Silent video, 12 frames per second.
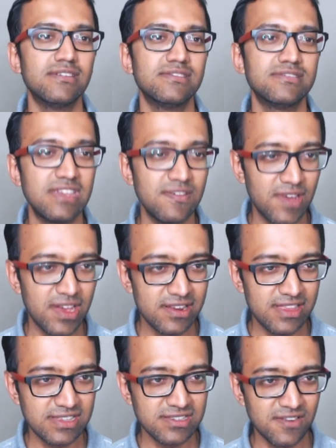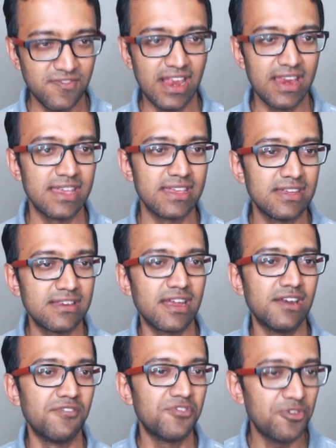see where things are failing and then
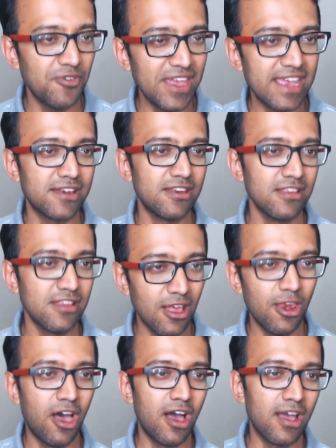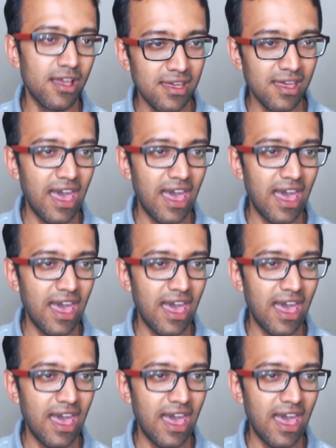kind of tweak it along